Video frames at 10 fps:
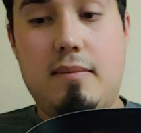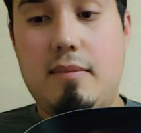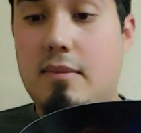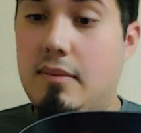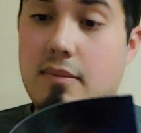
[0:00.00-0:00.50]

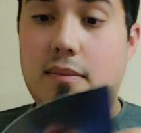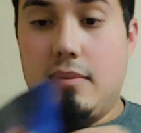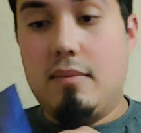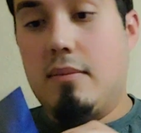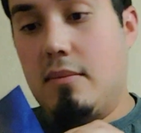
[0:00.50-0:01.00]

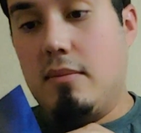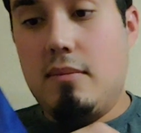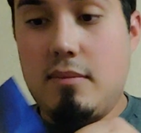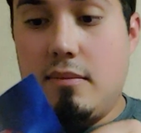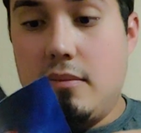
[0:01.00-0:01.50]
The
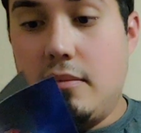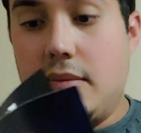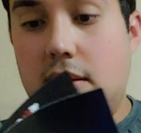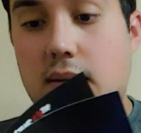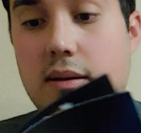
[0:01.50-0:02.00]

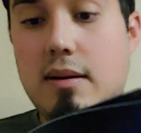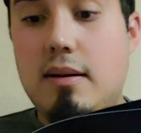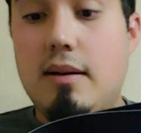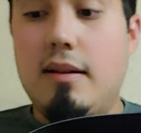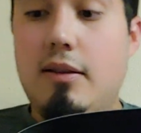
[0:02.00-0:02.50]

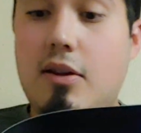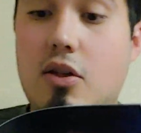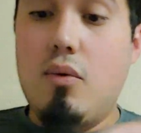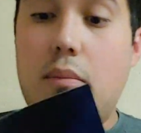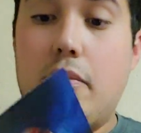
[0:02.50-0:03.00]
other one brought
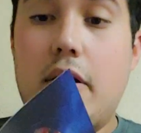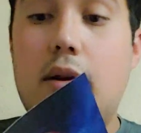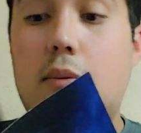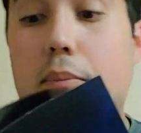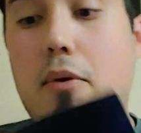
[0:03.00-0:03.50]
a book
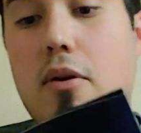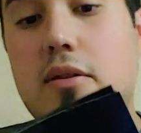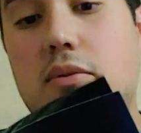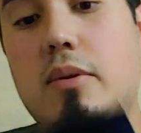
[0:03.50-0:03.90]
as well.